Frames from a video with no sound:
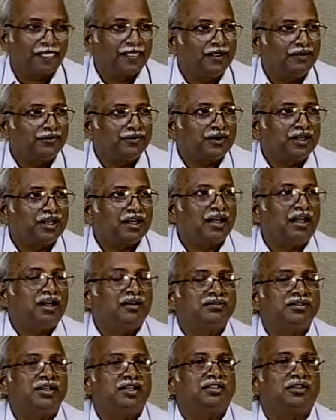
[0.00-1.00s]
If you can
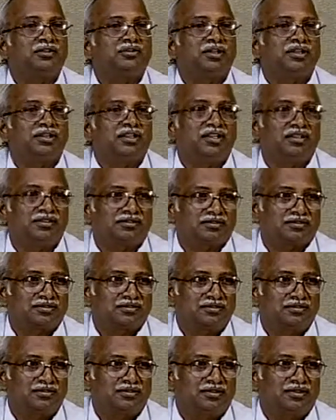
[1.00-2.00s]
have the underwater hulls,
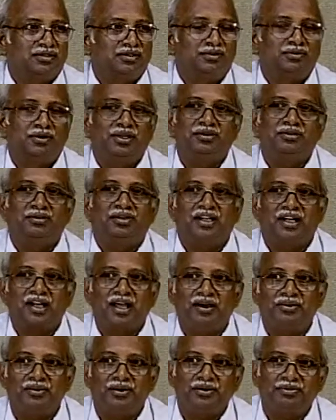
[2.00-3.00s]
where you can
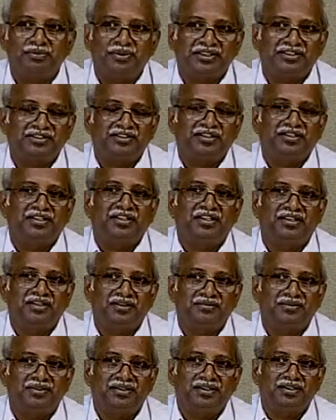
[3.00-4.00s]
have our machinery and
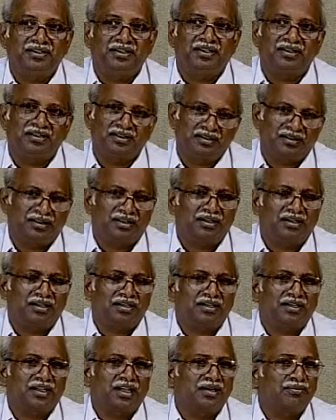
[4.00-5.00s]
everything and
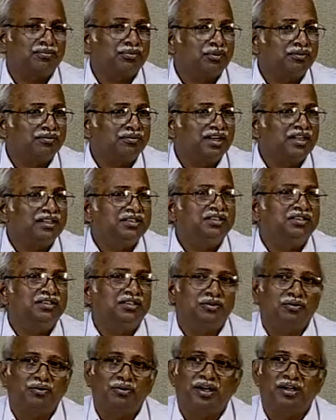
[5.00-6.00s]
can provide the
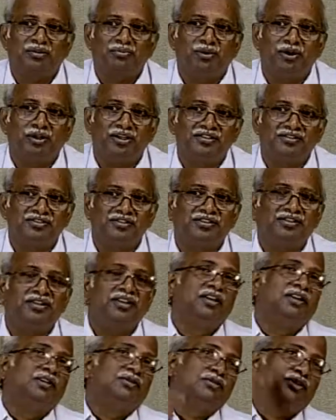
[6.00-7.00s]
required buoyancy
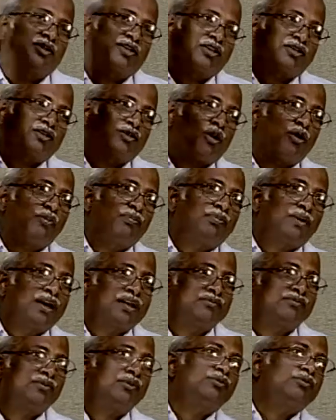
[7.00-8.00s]
for a top
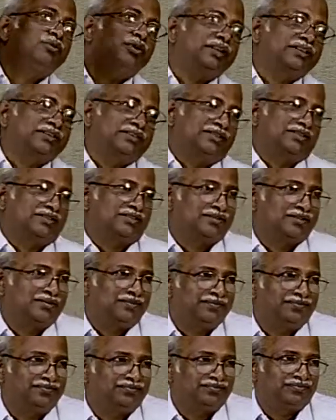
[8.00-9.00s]
platform to exist.
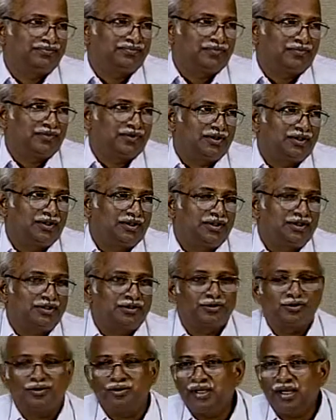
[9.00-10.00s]

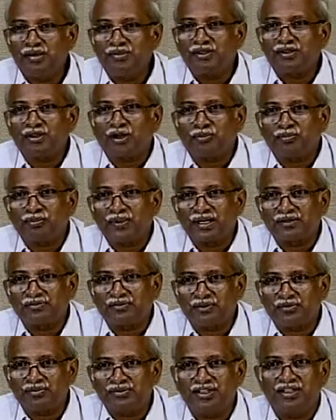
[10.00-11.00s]
So you have a top
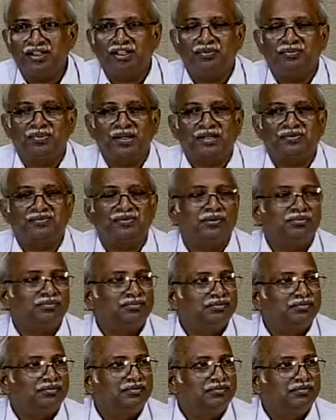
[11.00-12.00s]
platform, drilling platform,
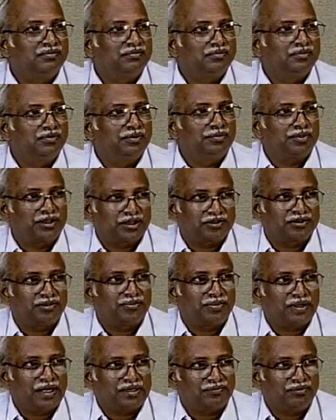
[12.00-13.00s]
production
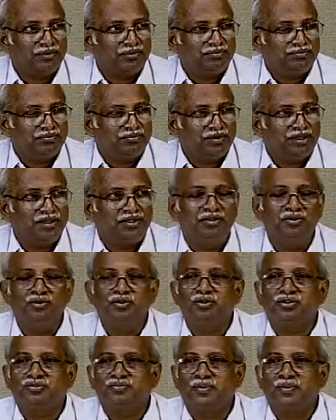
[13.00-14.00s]
platform, a huge